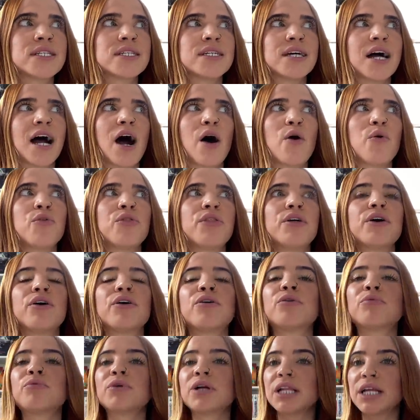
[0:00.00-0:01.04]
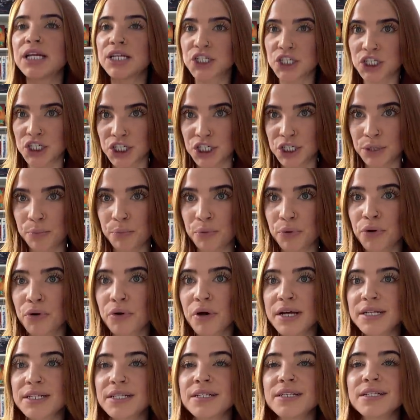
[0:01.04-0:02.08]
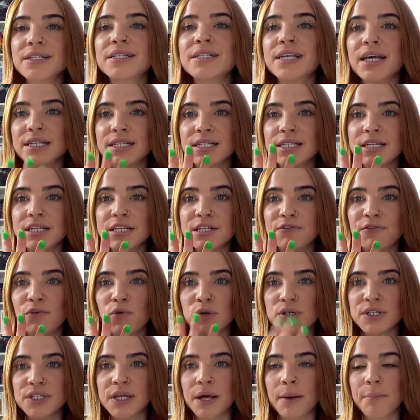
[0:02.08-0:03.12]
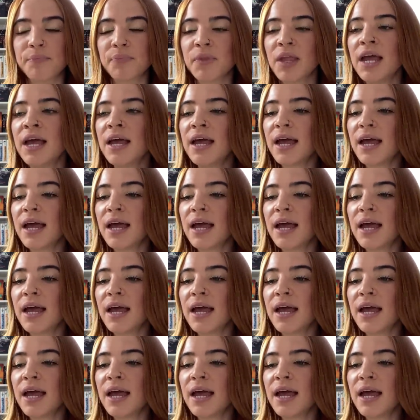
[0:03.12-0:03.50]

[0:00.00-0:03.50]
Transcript: how their relationship progresses as this foursome.